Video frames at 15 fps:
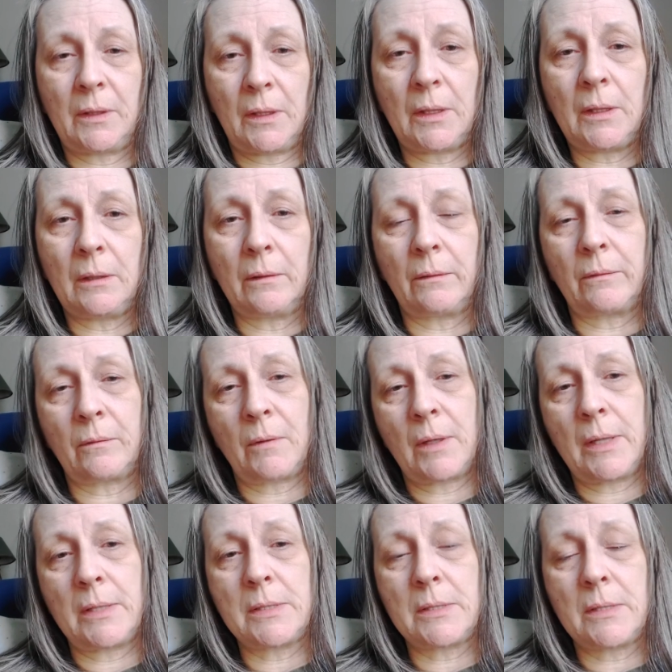to eat
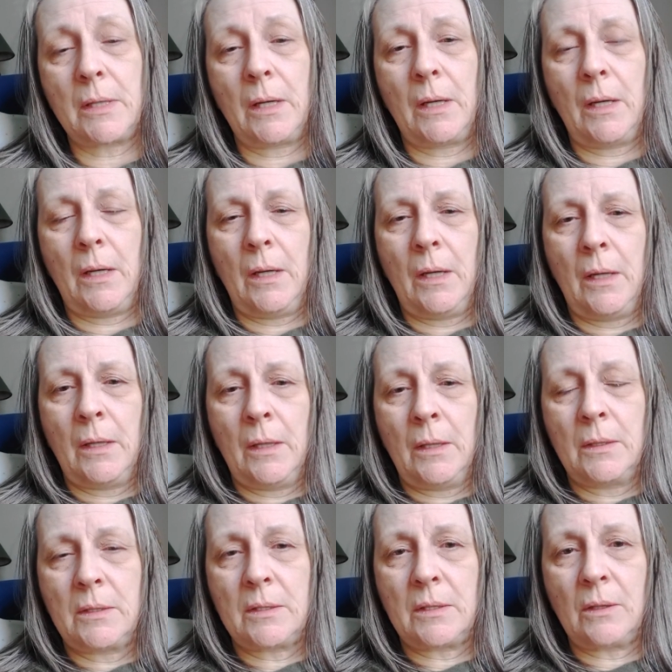otherwise.
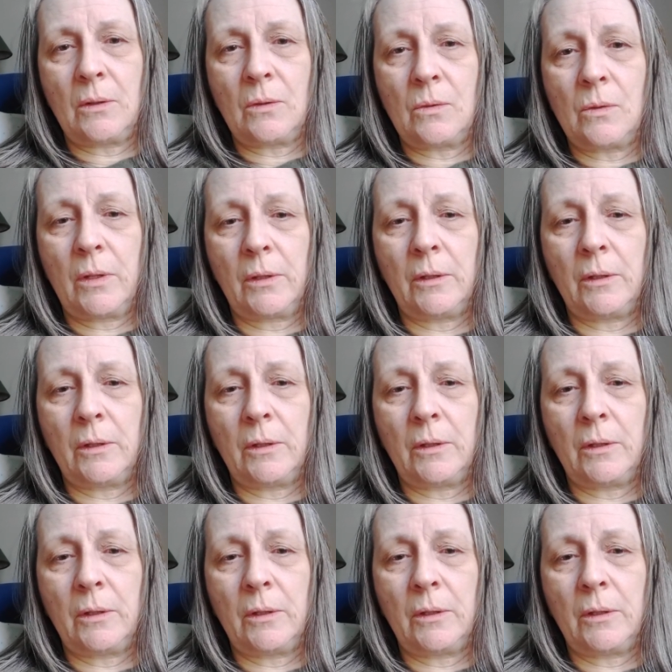So,